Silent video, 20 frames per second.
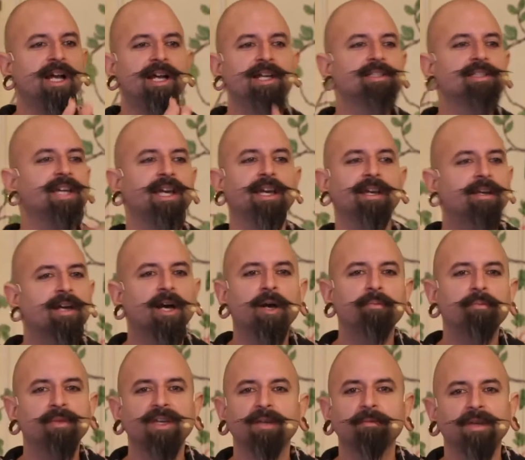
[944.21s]
saying,
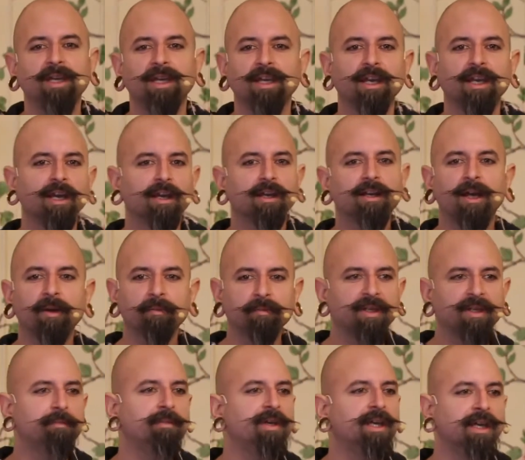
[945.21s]
come be me, come
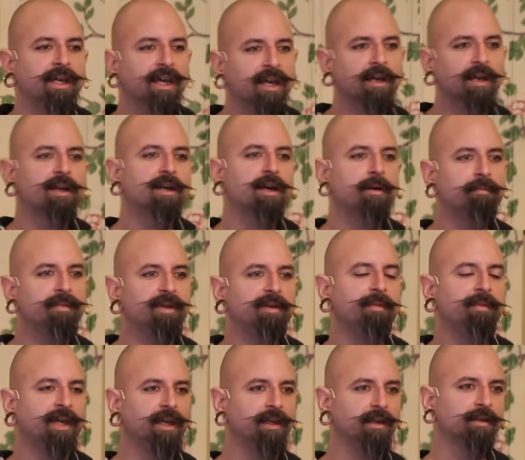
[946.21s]
be me, come be
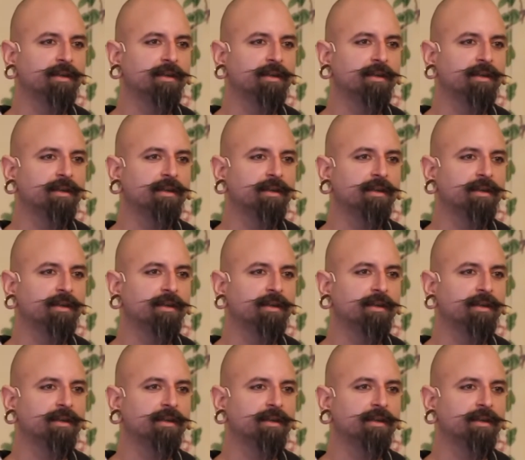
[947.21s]
me.